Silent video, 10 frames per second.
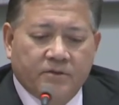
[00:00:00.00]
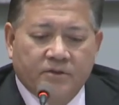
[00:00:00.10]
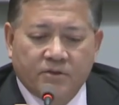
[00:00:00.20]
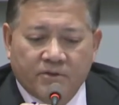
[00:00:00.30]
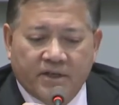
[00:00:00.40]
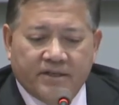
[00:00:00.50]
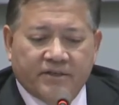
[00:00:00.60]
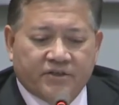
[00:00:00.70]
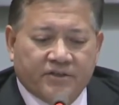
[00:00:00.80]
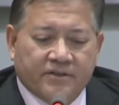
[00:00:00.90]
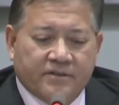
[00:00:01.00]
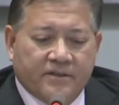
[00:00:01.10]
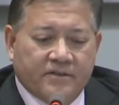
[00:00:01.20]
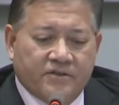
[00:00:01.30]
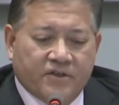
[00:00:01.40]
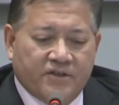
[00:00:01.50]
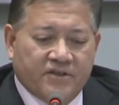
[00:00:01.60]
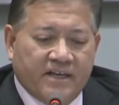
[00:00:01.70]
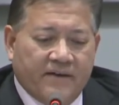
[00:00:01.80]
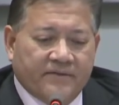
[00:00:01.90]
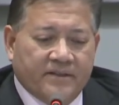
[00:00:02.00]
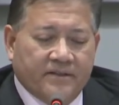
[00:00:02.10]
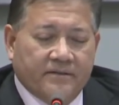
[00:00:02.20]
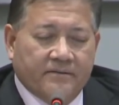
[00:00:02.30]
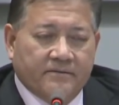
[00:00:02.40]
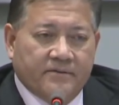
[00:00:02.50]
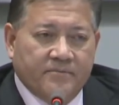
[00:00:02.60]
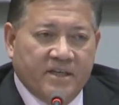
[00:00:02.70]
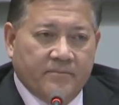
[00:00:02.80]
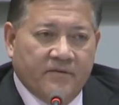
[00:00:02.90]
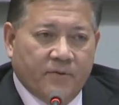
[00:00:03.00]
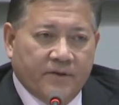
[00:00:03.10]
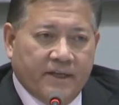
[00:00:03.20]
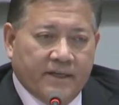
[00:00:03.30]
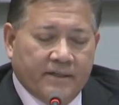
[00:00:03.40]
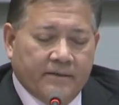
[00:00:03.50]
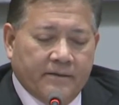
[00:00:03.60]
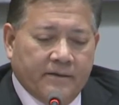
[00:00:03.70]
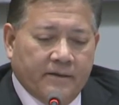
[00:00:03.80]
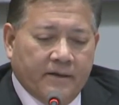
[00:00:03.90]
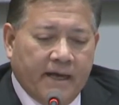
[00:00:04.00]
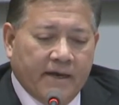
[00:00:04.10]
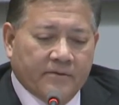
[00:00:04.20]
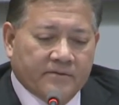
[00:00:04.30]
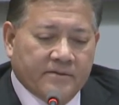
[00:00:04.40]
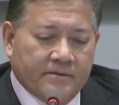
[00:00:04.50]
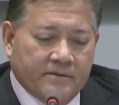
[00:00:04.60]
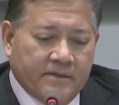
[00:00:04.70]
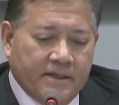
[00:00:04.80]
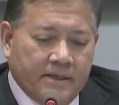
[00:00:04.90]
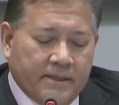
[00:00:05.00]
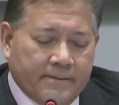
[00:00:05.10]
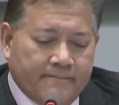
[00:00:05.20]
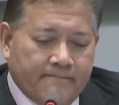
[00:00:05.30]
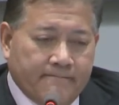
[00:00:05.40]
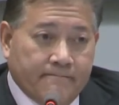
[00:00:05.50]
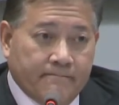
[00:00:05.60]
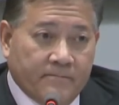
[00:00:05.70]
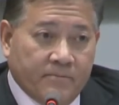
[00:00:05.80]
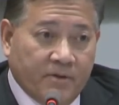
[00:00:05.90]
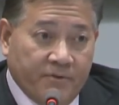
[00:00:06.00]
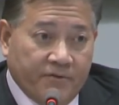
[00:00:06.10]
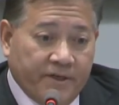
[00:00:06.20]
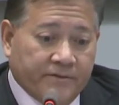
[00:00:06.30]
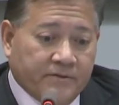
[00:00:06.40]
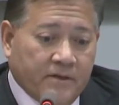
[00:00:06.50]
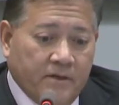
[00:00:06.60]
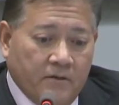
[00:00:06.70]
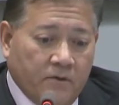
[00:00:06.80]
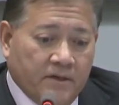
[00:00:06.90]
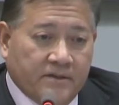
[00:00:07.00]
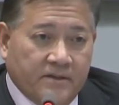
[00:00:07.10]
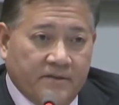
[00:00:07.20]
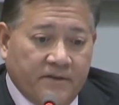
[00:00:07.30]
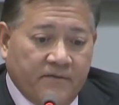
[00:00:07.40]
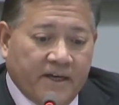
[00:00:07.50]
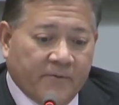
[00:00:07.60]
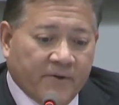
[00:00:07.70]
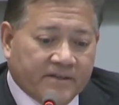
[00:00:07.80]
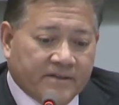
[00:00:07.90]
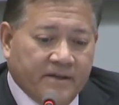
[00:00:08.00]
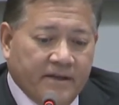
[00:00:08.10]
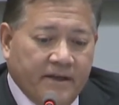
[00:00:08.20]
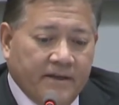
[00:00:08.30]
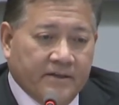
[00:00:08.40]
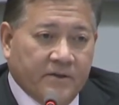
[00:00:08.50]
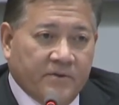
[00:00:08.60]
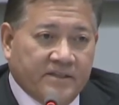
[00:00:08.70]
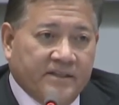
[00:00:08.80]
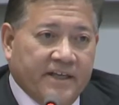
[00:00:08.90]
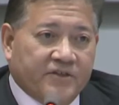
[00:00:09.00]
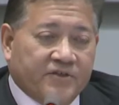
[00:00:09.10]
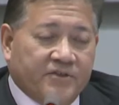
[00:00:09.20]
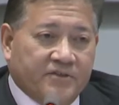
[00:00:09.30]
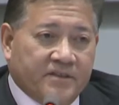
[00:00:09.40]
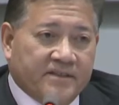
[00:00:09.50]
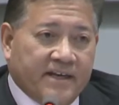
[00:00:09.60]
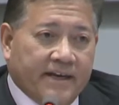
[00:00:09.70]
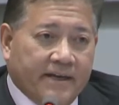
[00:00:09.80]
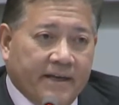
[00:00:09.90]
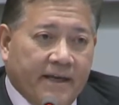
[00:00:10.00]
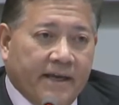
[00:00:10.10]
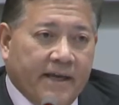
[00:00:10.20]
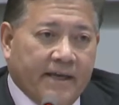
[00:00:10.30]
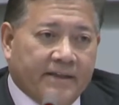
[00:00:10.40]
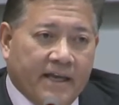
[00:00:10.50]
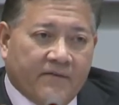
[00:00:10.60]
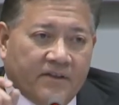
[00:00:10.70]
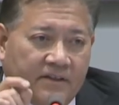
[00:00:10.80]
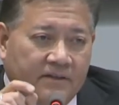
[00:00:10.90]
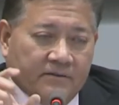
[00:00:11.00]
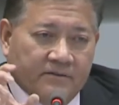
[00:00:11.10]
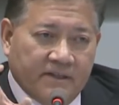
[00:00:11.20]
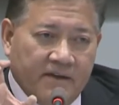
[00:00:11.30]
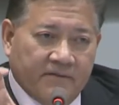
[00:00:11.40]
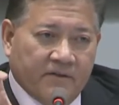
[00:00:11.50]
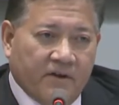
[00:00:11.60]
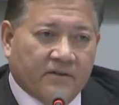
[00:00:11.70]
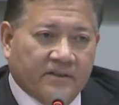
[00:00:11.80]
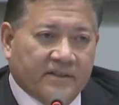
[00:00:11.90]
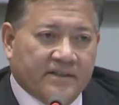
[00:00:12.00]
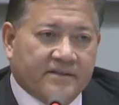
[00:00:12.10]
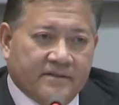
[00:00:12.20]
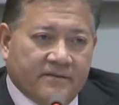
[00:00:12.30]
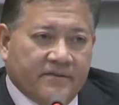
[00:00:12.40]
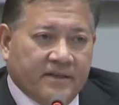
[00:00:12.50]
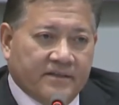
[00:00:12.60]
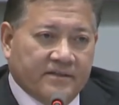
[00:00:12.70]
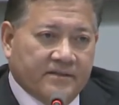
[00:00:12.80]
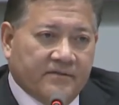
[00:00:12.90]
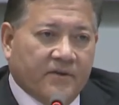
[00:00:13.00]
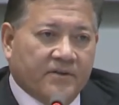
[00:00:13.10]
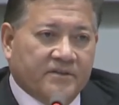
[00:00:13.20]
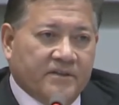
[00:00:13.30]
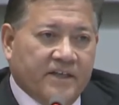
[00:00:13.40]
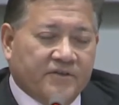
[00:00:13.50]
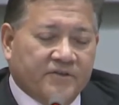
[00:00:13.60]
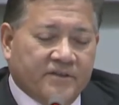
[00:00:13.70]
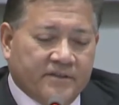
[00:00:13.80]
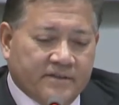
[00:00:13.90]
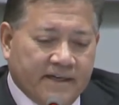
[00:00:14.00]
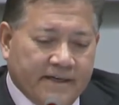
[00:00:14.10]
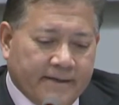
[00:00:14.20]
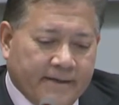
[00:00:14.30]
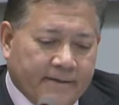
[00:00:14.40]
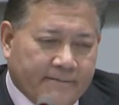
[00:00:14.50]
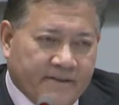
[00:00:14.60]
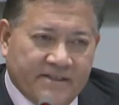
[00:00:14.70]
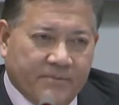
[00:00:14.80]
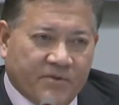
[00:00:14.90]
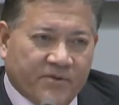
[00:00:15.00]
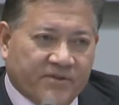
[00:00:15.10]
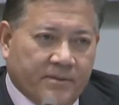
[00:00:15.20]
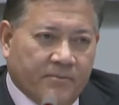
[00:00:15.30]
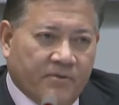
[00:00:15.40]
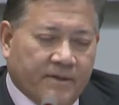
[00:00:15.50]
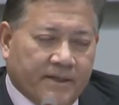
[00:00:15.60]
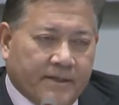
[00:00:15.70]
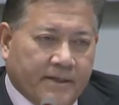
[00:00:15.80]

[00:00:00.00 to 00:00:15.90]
two conditions that judges have to meet before they can house the perpetrators. One is a flight risk, the other one is a danger to society. And they have a long list of things as far as danger to society. It seems real simple, but